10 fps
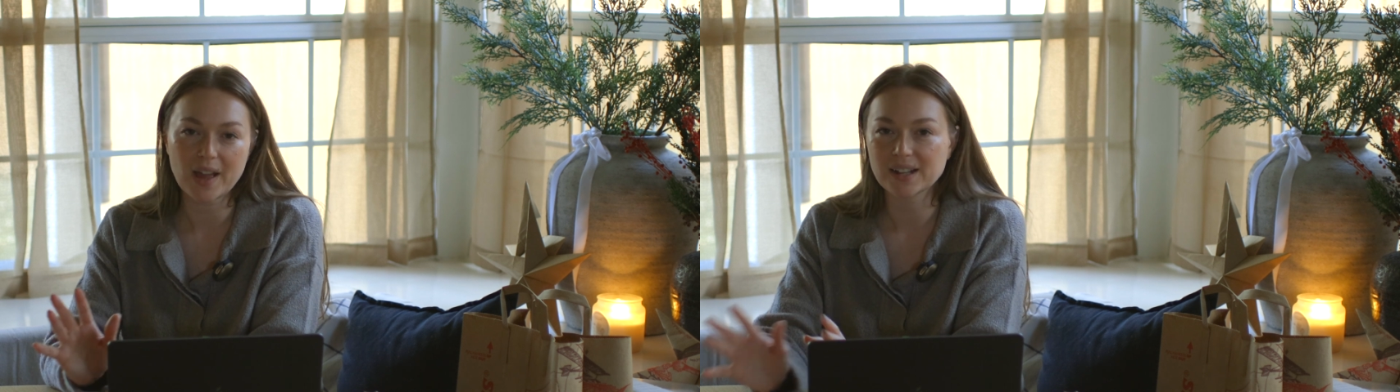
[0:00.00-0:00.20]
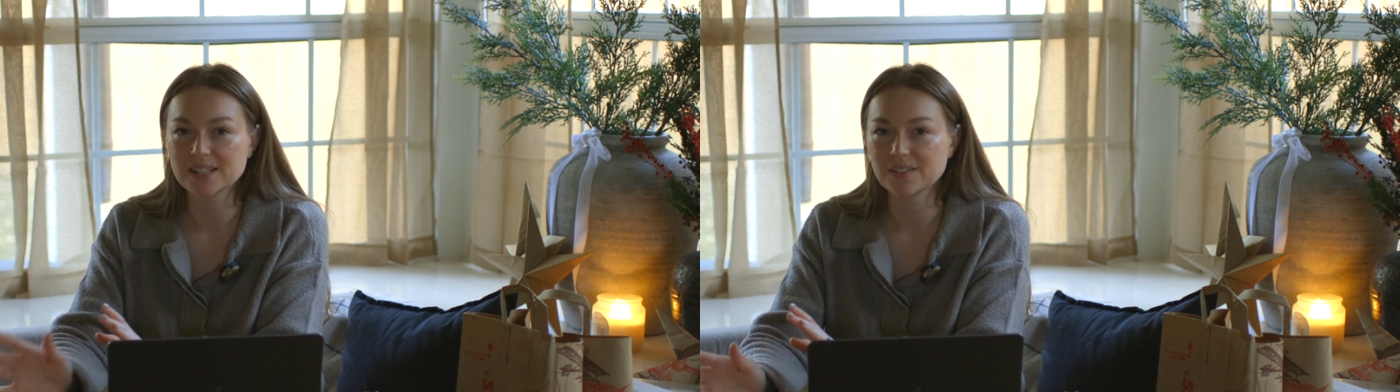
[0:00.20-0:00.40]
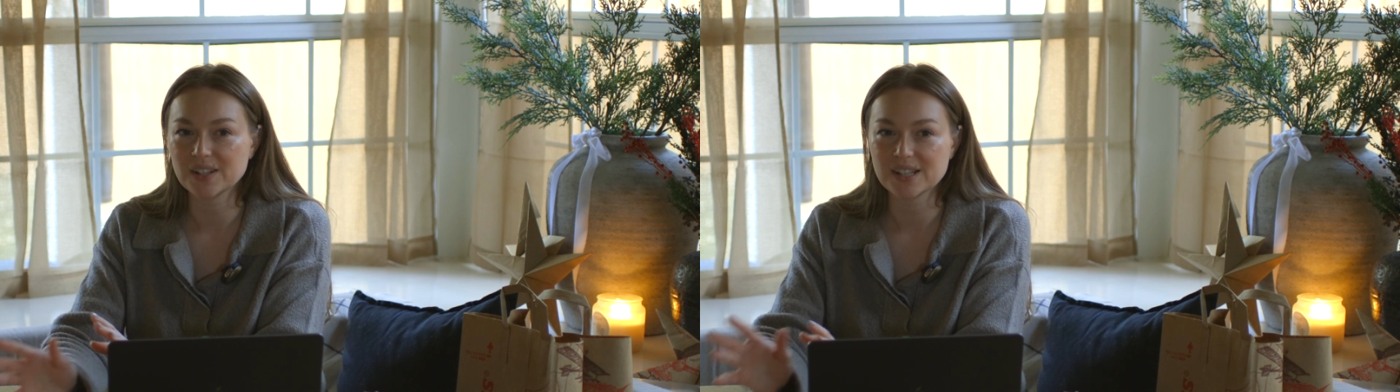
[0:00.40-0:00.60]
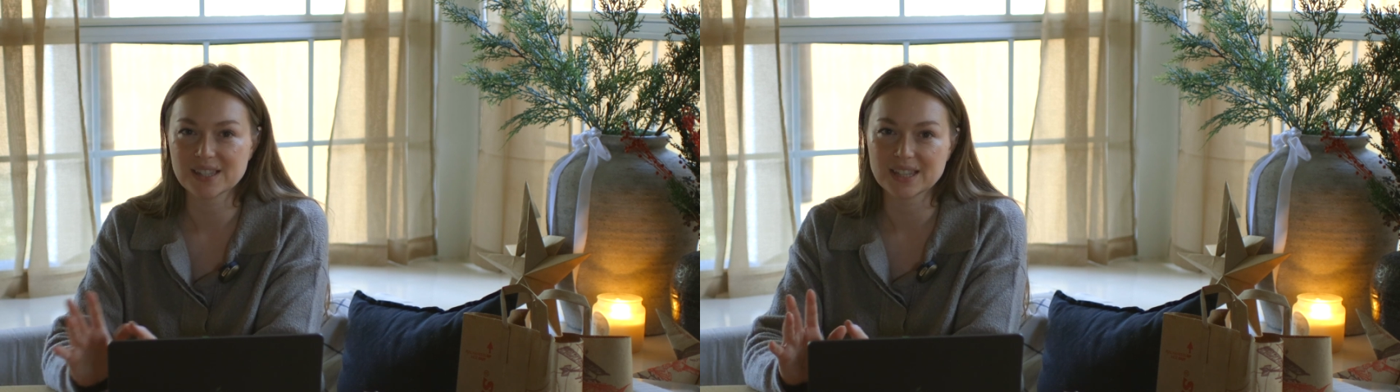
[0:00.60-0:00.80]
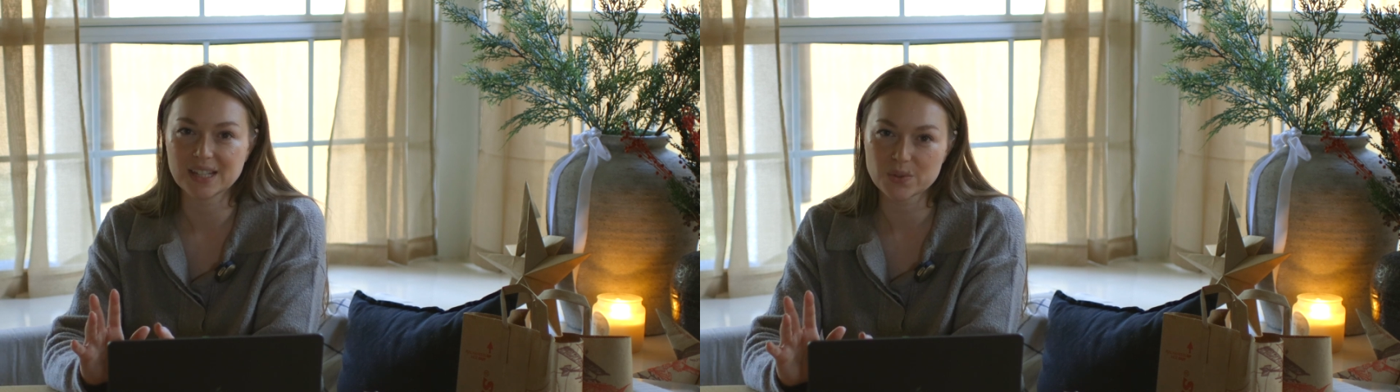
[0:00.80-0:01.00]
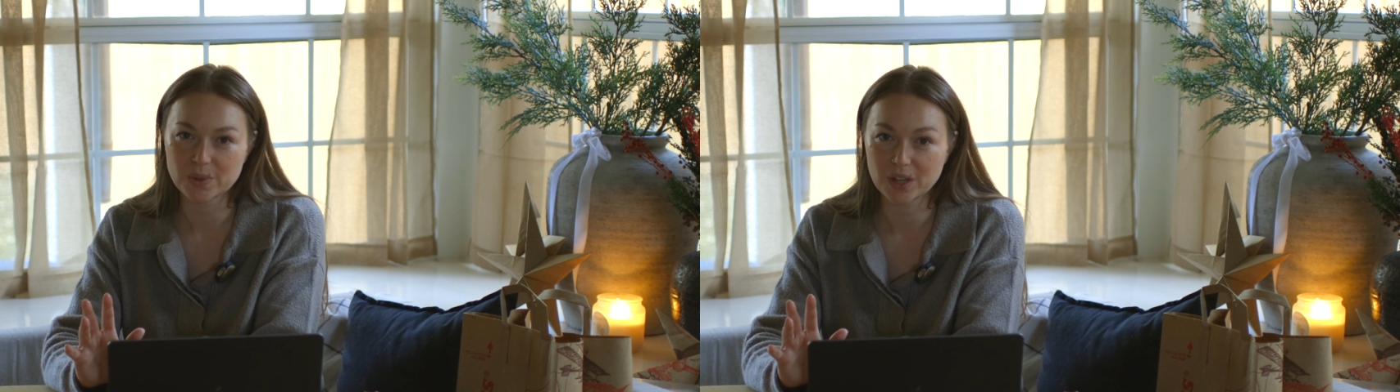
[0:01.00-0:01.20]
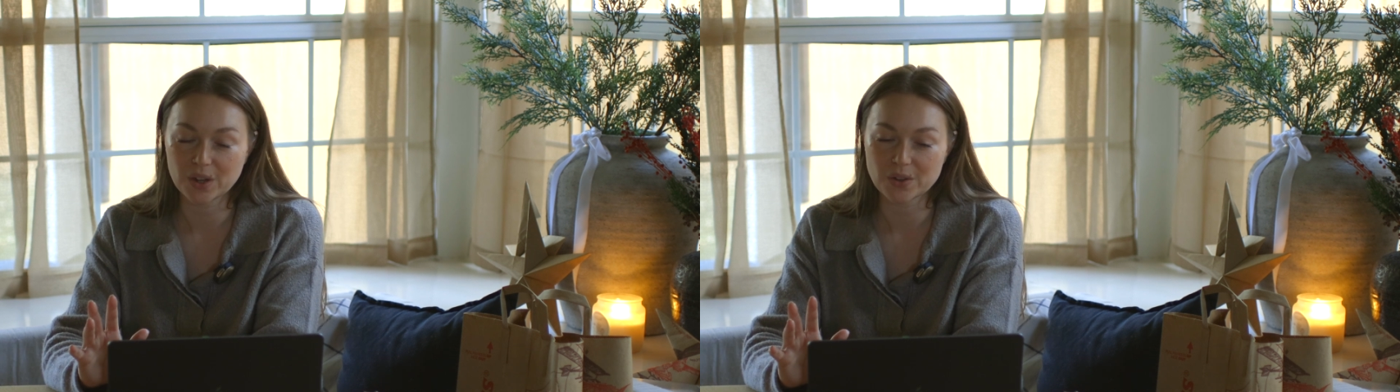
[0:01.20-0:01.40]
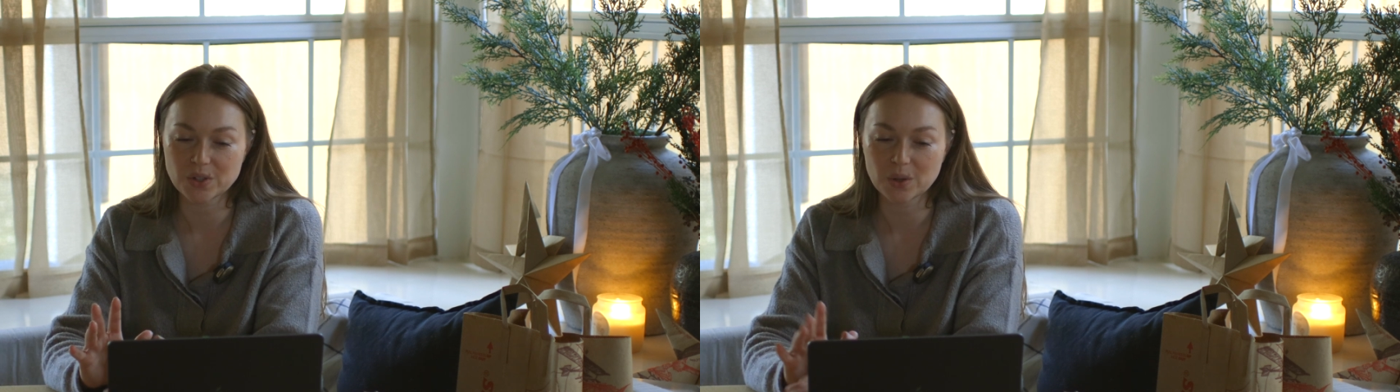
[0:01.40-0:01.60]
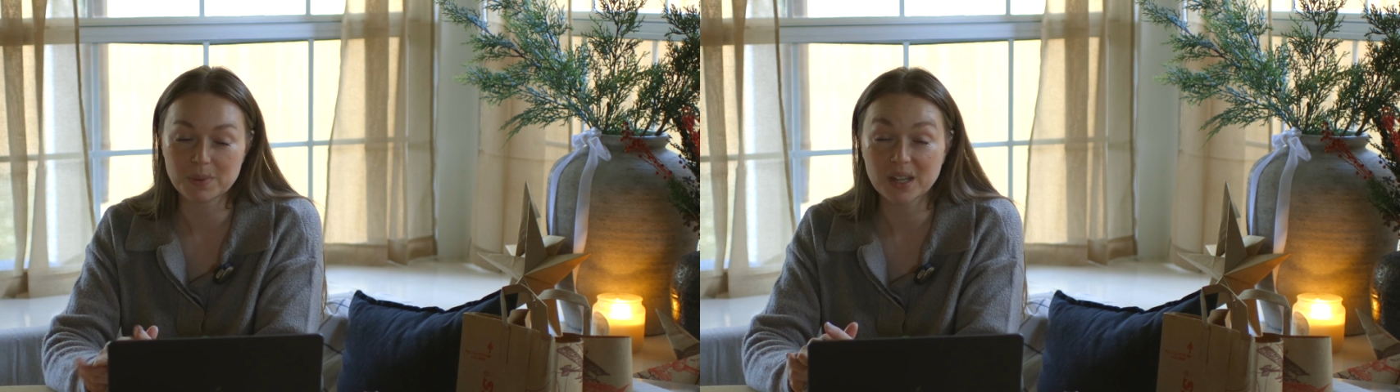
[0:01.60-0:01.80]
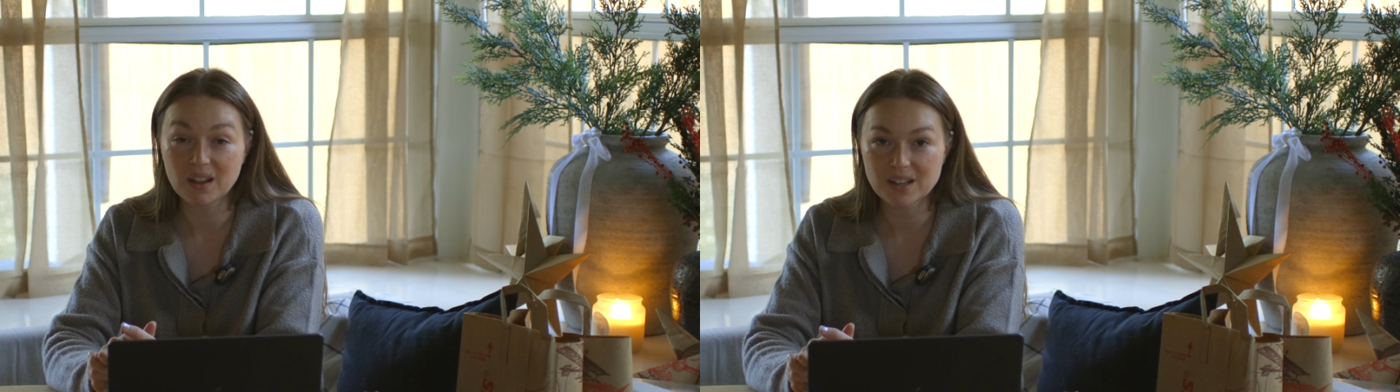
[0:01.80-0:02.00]
activities and things we can go do
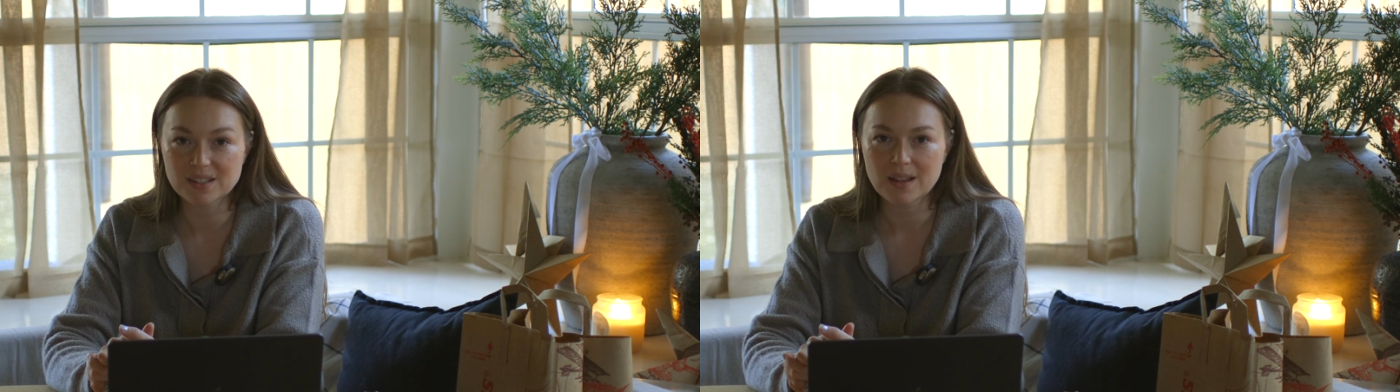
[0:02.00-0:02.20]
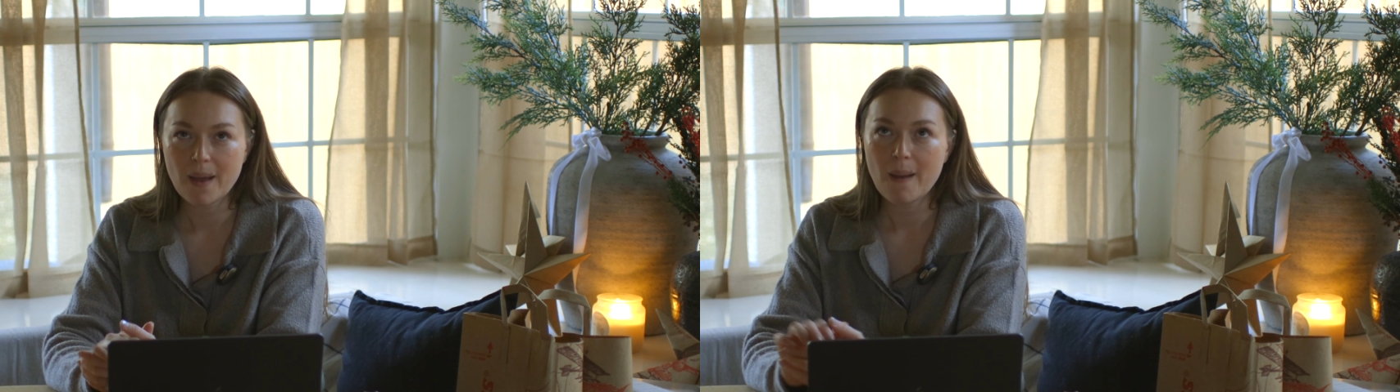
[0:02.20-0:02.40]
because